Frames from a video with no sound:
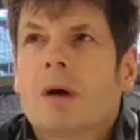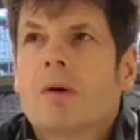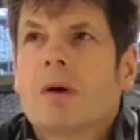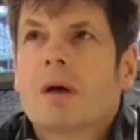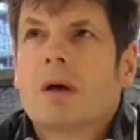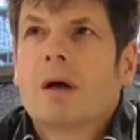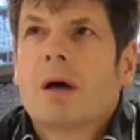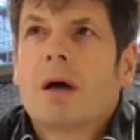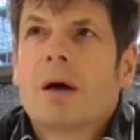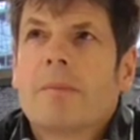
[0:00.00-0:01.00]
Well,
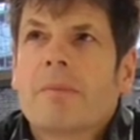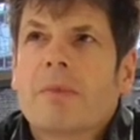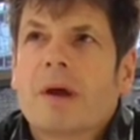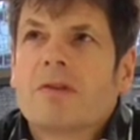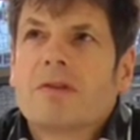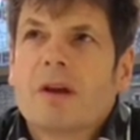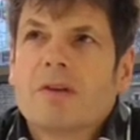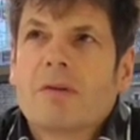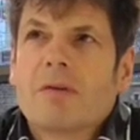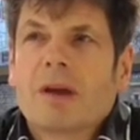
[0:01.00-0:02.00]
um, I, I,
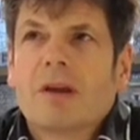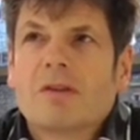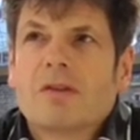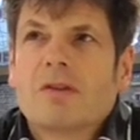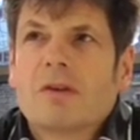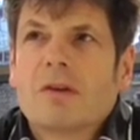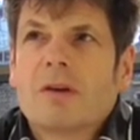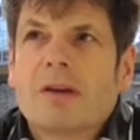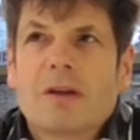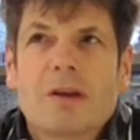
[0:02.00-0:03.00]
don't think it's
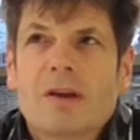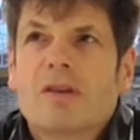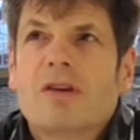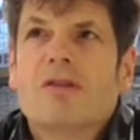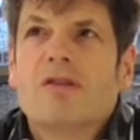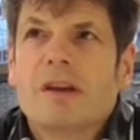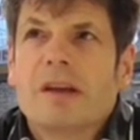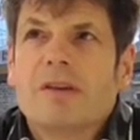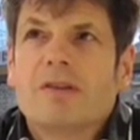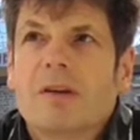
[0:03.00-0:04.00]
I don't think it's
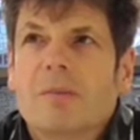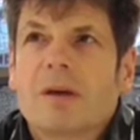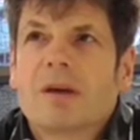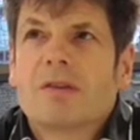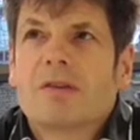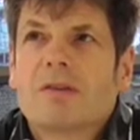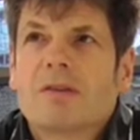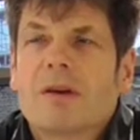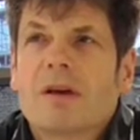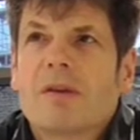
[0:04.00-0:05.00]
hugely easy
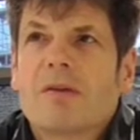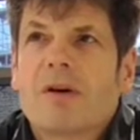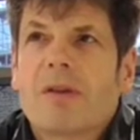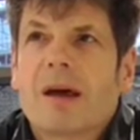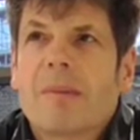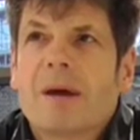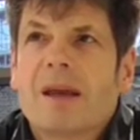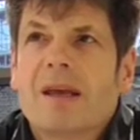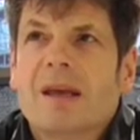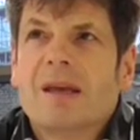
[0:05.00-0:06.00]
because uh, there aren't that
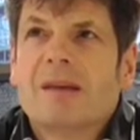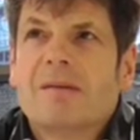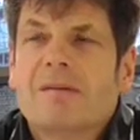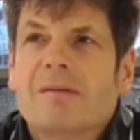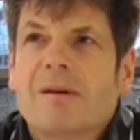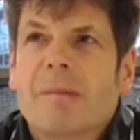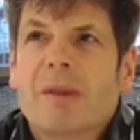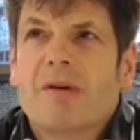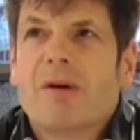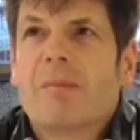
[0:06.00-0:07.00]
many. I
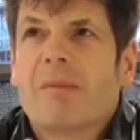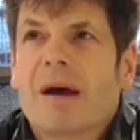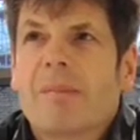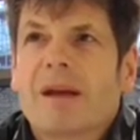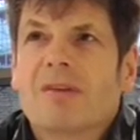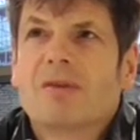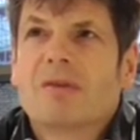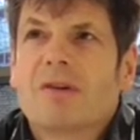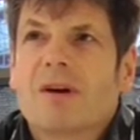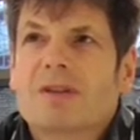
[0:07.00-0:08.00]
mean, there aren't that many
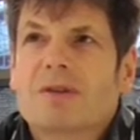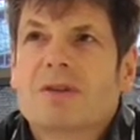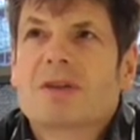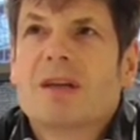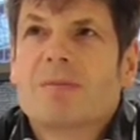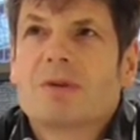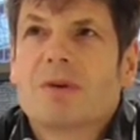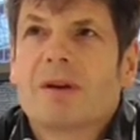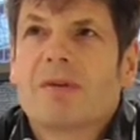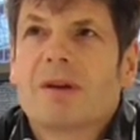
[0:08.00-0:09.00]
sort of graduate schemes
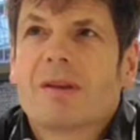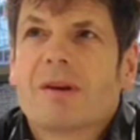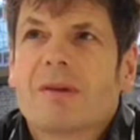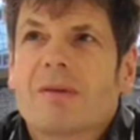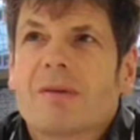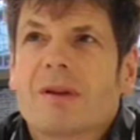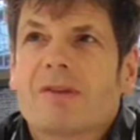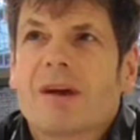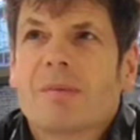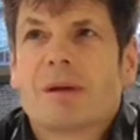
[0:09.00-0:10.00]
or anything that,
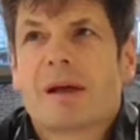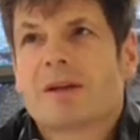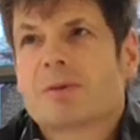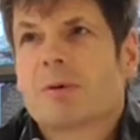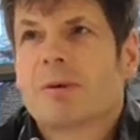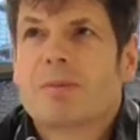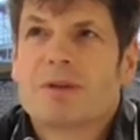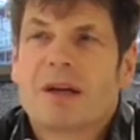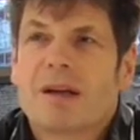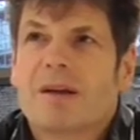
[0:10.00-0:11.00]
that take planners. Probably
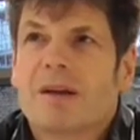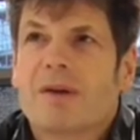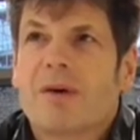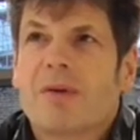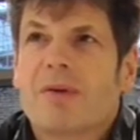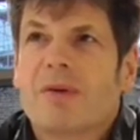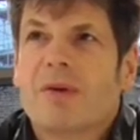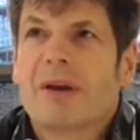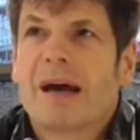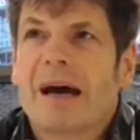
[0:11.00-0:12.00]
particularly not
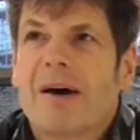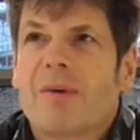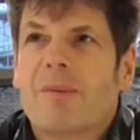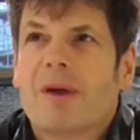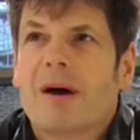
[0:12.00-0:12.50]
not now.